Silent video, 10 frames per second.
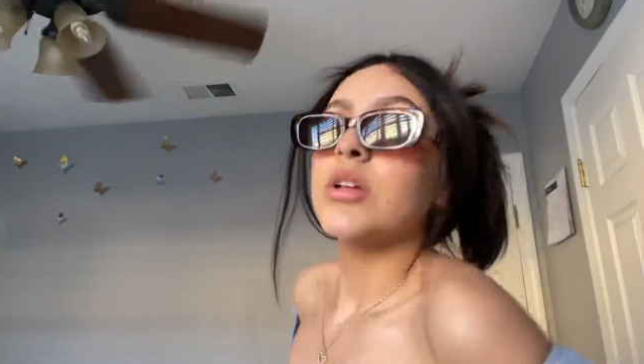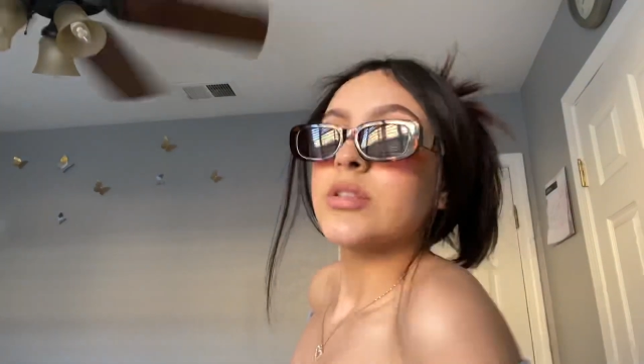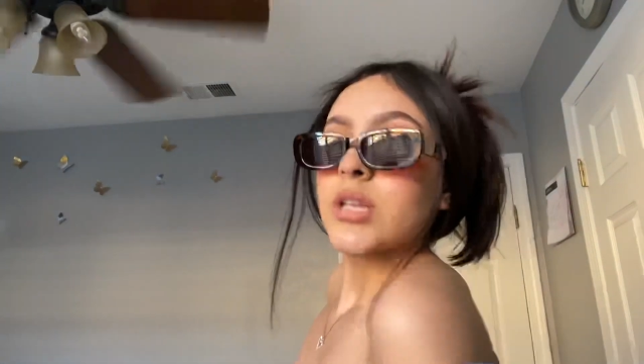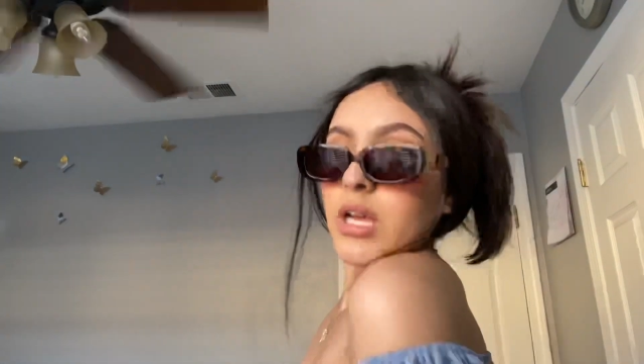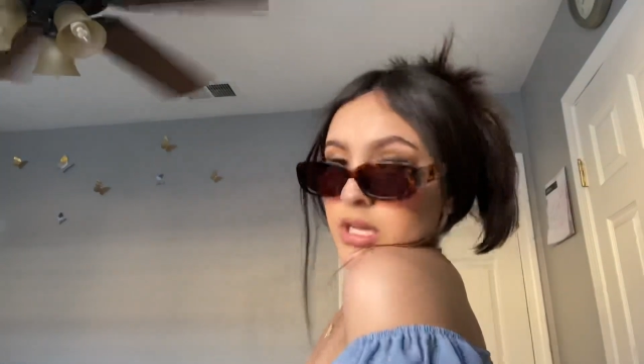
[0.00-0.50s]

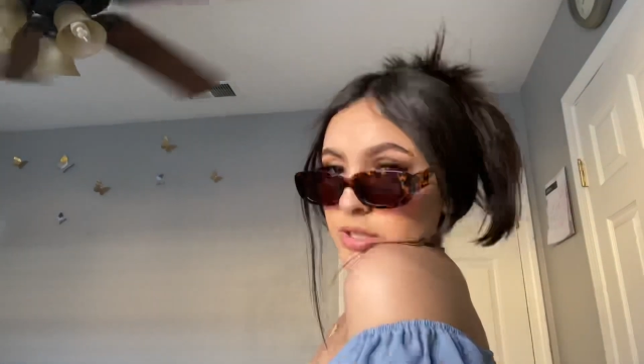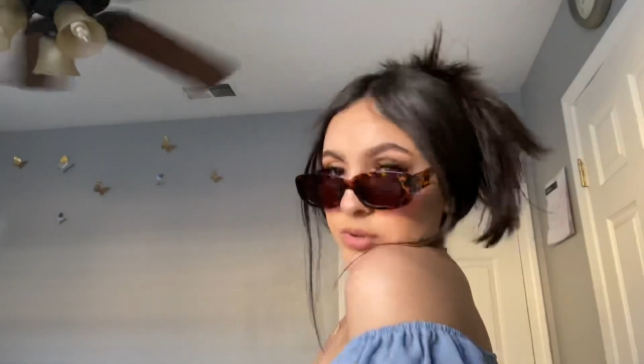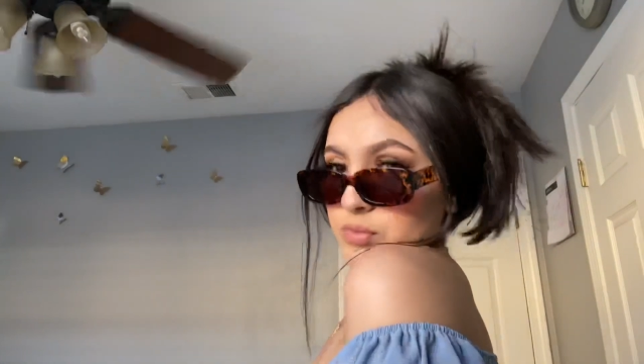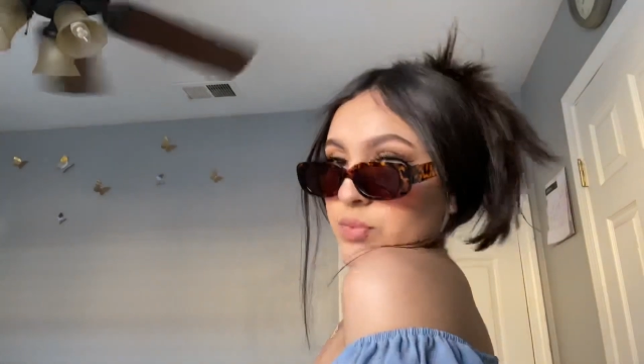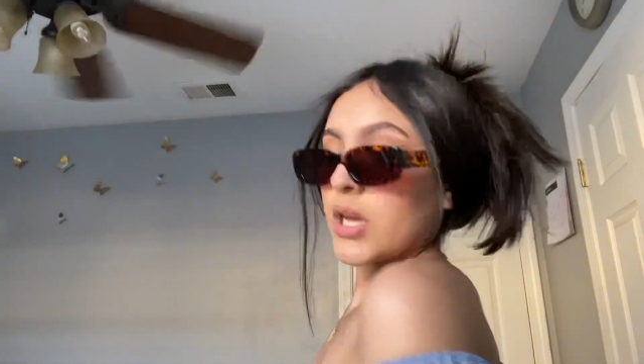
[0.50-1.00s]
That's
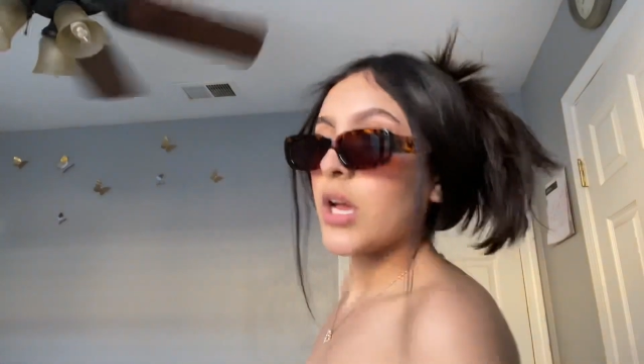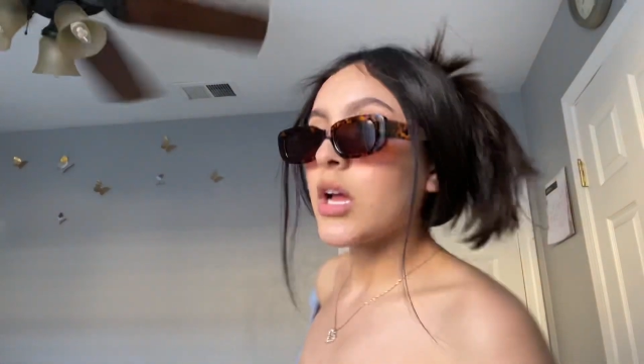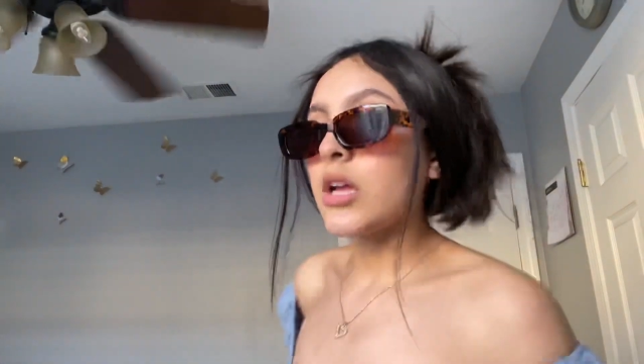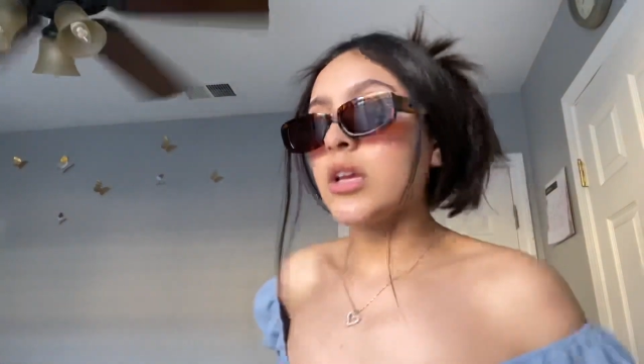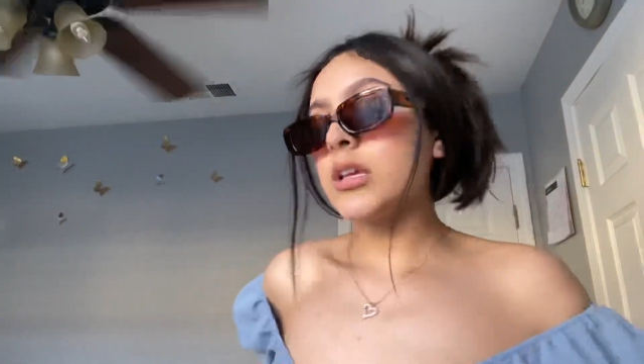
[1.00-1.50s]
why
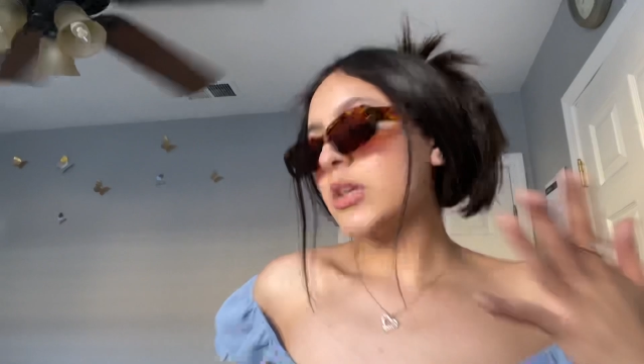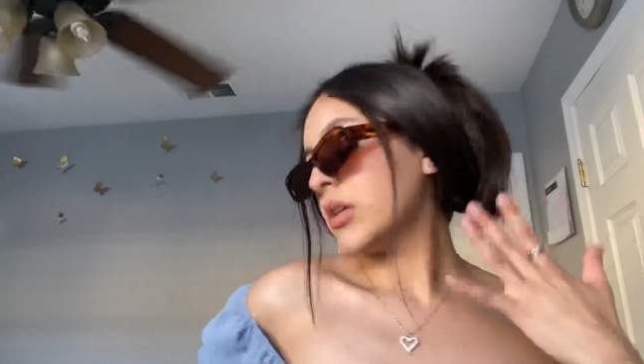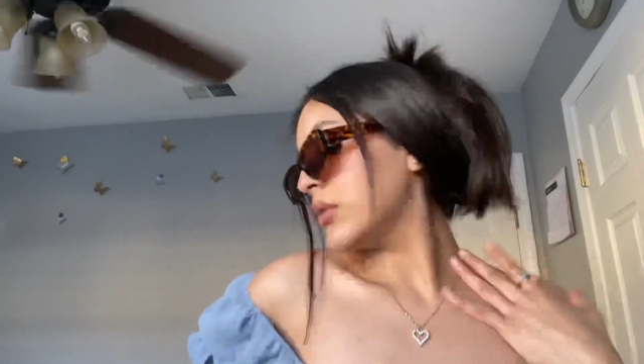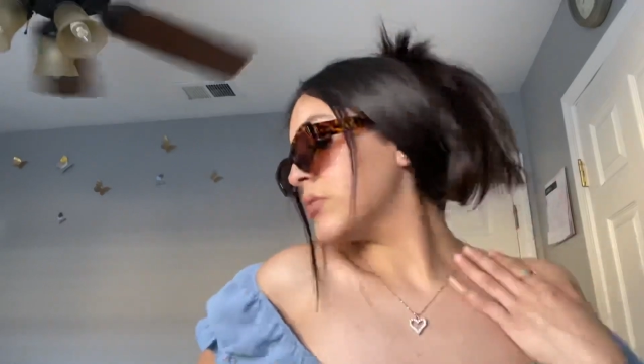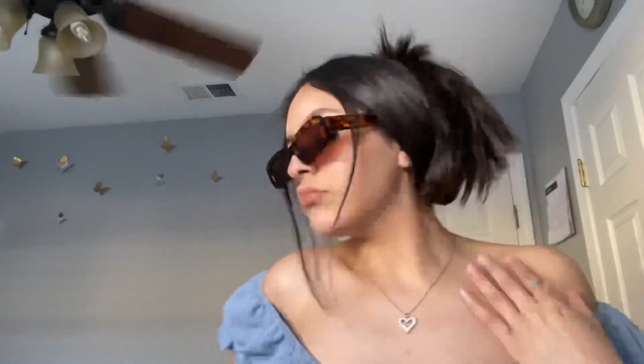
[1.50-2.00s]
if
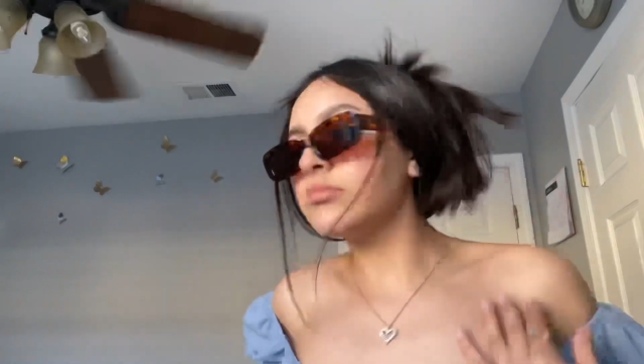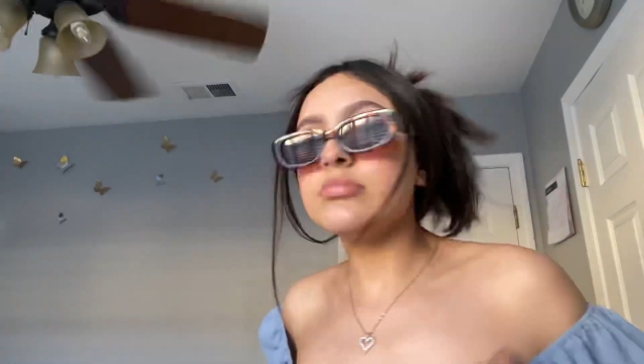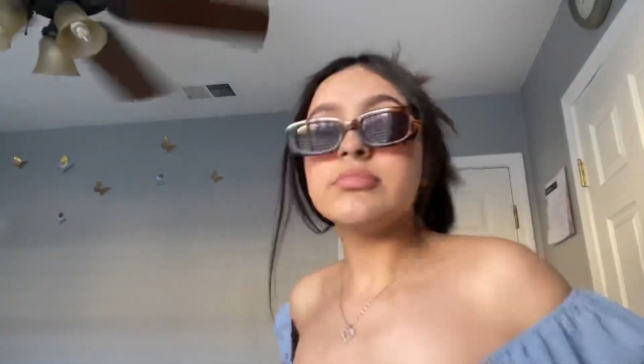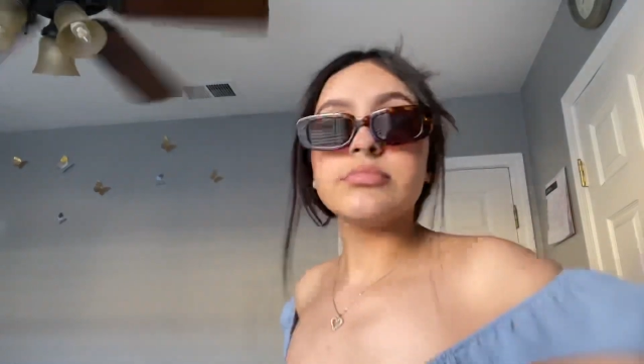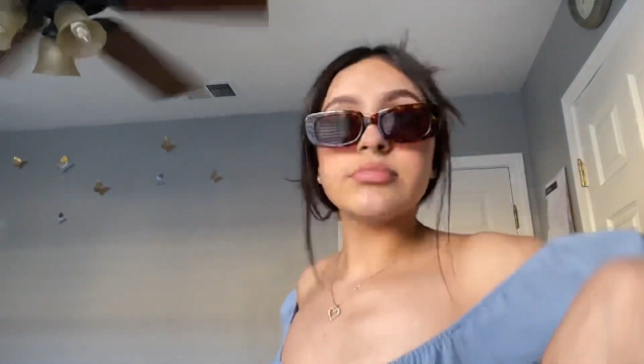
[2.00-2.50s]

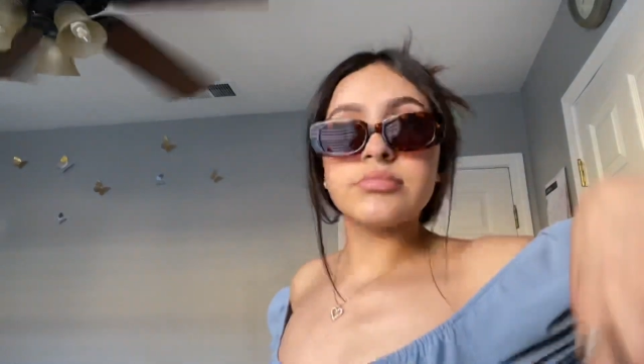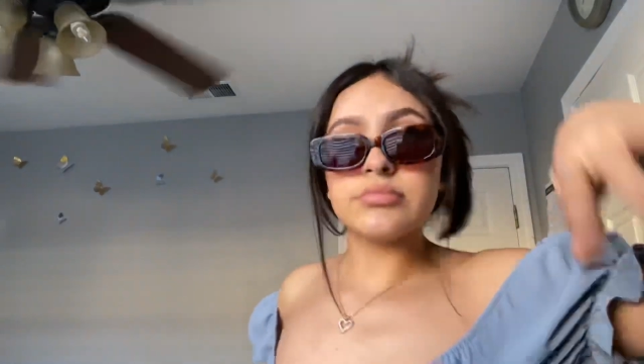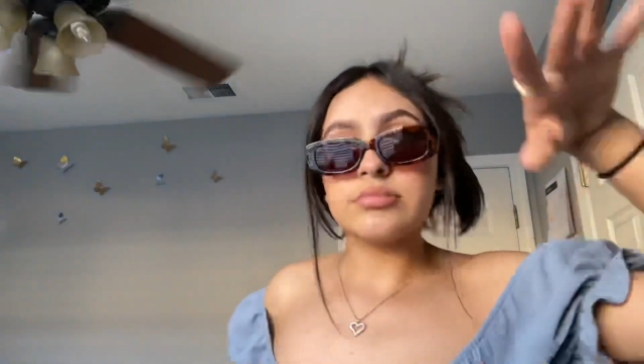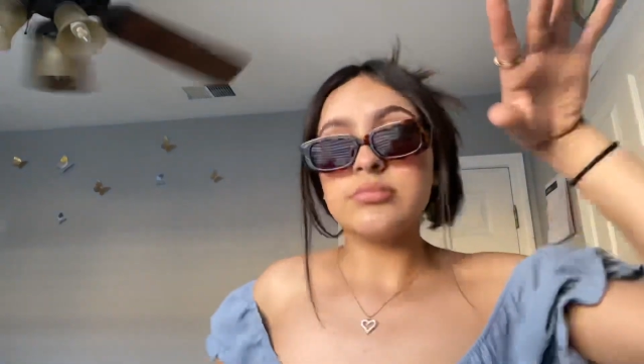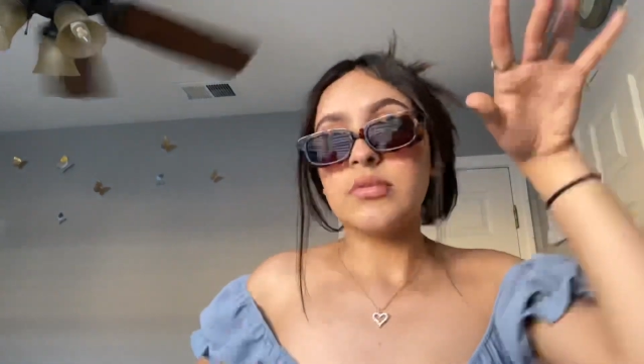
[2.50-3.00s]
you